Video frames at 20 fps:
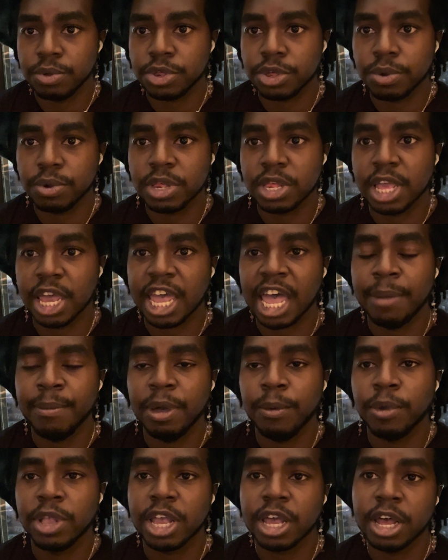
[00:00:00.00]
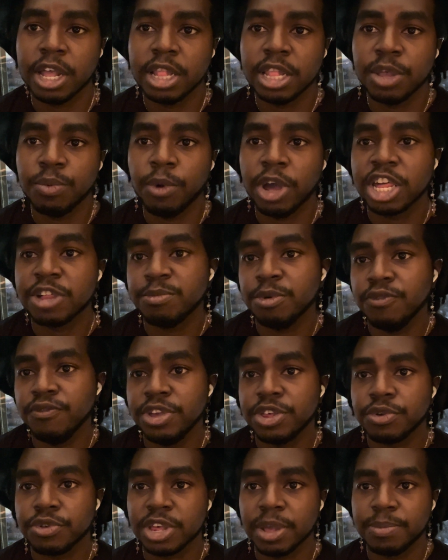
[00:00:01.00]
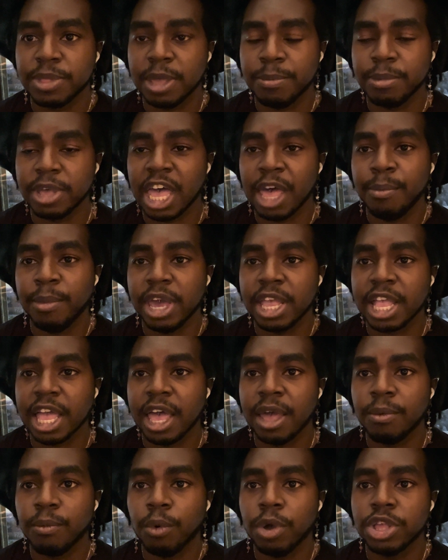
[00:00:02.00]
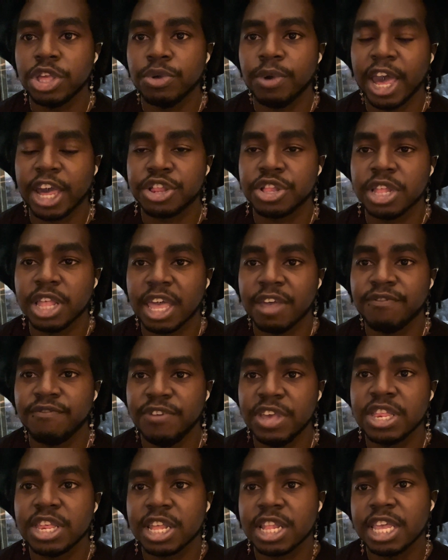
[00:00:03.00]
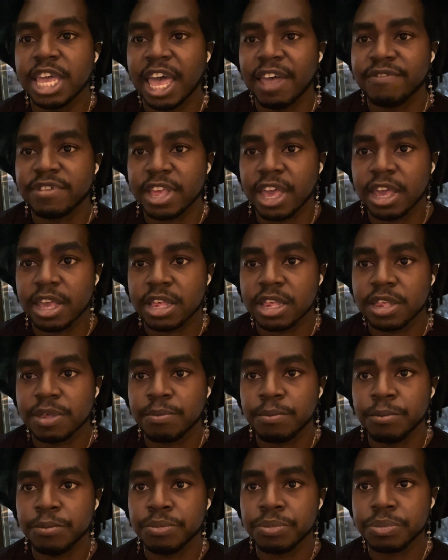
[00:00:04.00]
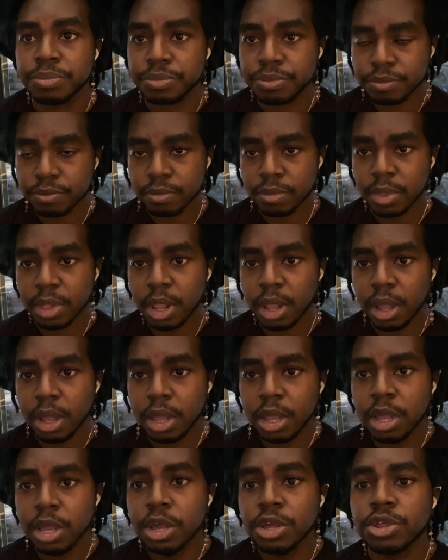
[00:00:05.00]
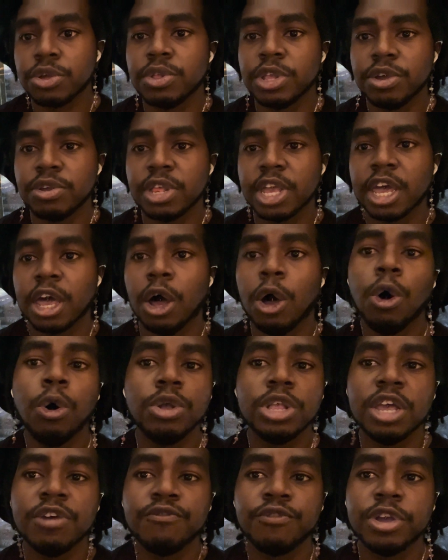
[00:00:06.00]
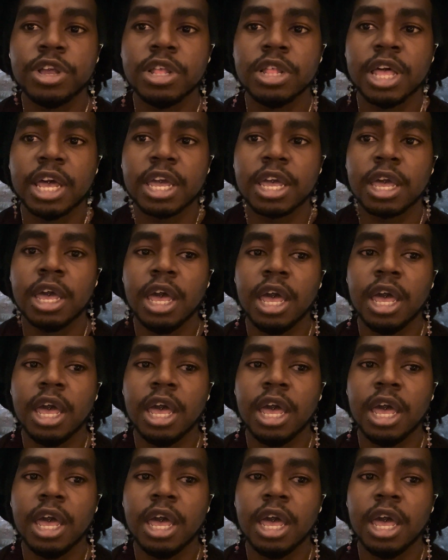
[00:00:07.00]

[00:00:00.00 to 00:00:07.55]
So it's like, I may want to cuddle and watch movies or something, but I may not want to actually like physically have sex. So there's like a whole different like